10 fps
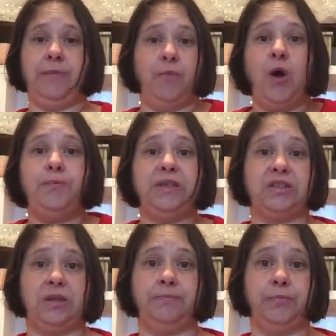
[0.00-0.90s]
It might be
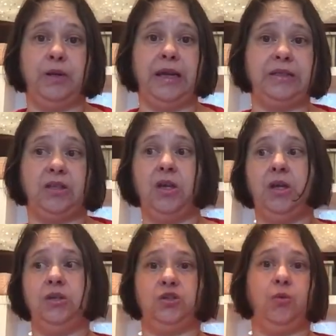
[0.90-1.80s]
as simple as
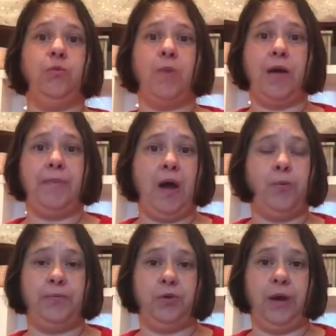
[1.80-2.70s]
someone might
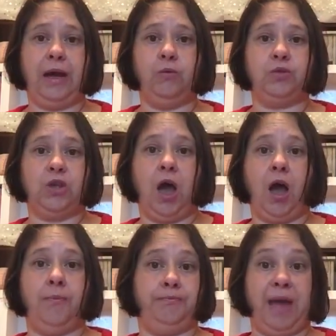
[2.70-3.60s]
help you out
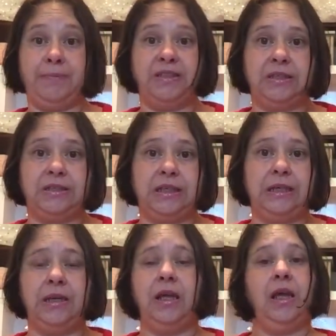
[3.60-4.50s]

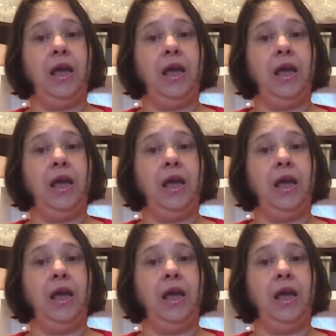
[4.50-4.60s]
babysitting,